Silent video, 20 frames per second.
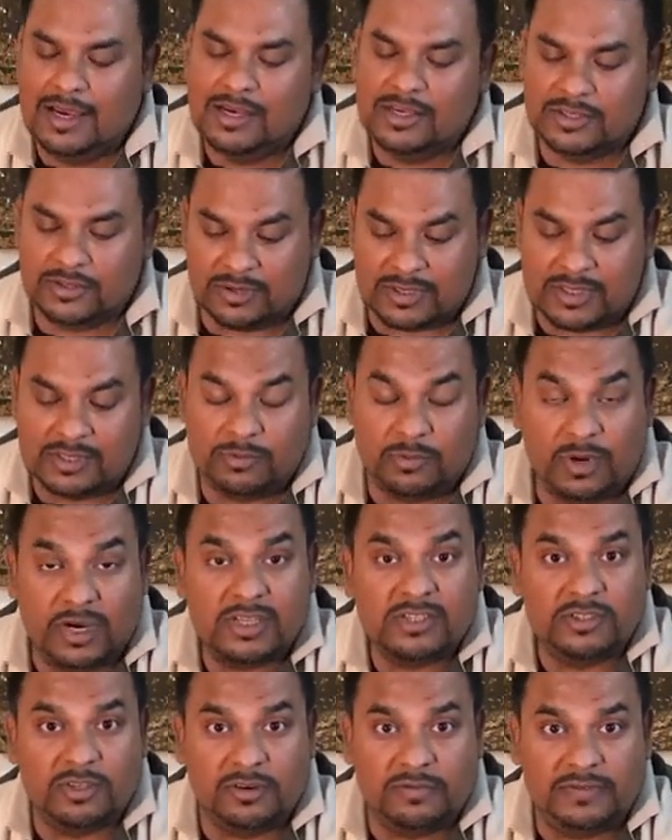So it's
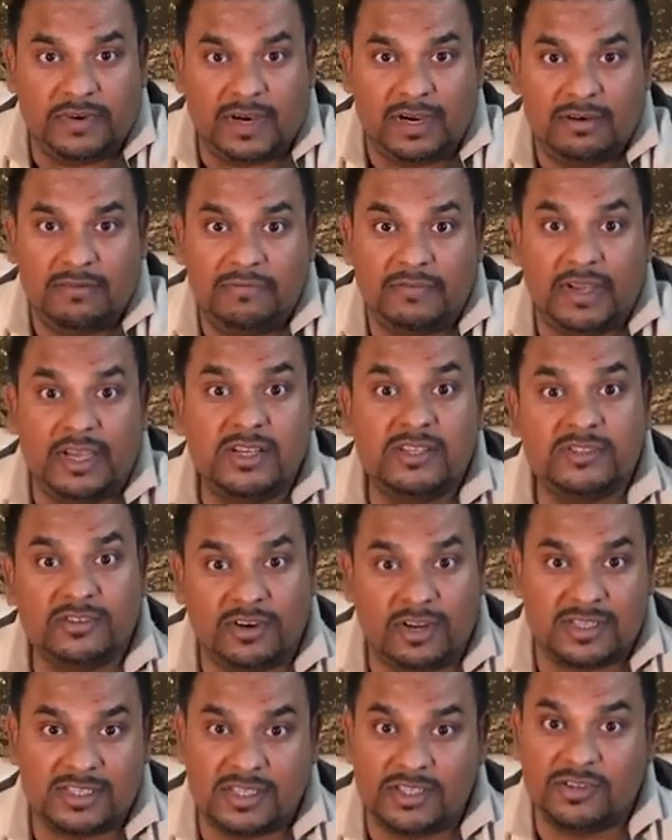worked so far. Fingers
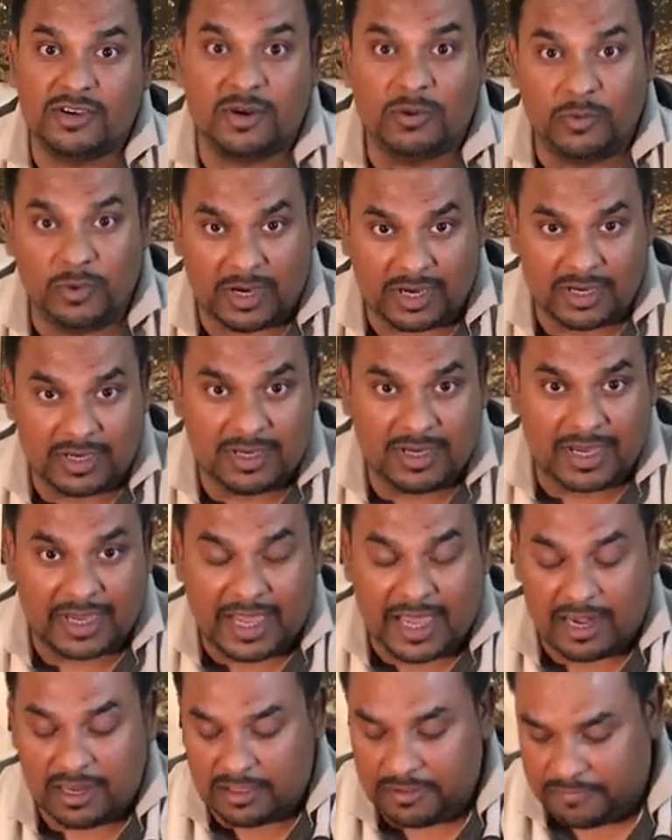crossed it's going to work
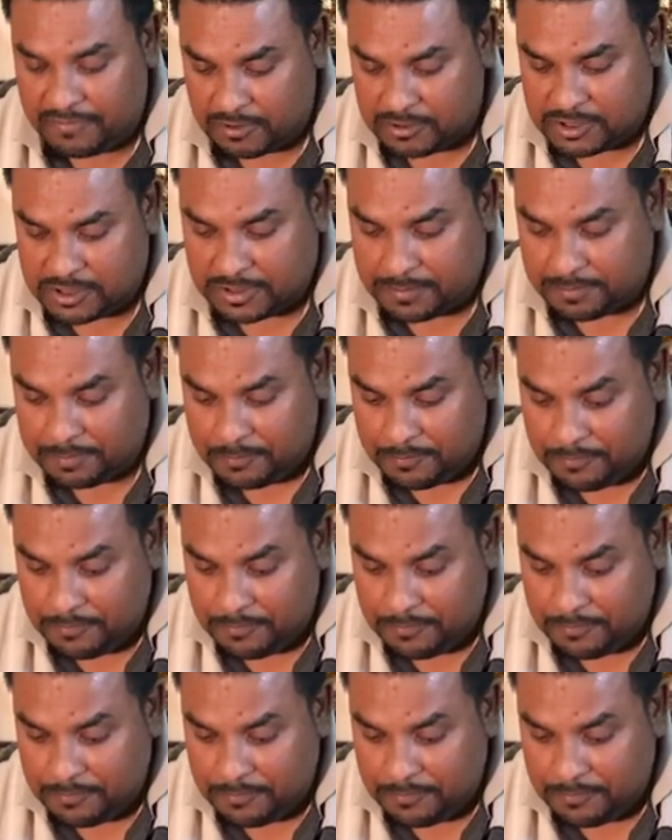again in the future.